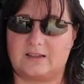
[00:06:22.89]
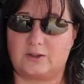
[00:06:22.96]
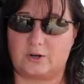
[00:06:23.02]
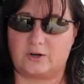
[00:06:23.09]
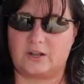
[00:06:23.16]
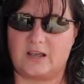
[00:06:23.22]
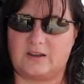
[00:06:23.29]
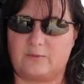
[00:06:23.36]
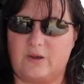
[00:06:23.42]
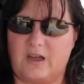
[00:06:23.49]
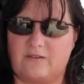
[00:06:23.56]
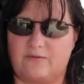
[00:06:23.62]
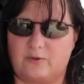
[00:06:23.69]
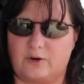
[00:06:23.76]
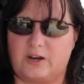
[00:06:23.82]
And 38, we
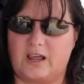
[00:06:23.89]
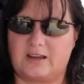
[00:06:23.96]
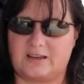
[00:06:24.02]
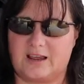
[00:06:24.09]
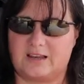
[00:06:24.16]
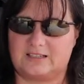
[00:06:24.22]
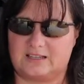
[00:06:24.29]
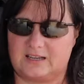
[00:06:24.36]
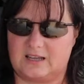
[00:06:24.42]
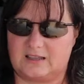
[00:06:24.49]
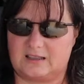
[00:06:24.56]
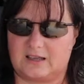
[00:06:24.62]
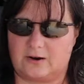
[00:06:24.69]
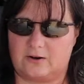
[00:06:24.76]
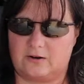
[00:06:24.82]
had 38 days to
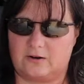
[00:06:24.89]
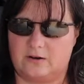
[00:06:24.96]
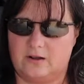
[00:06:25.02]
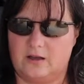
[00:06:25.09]
get there.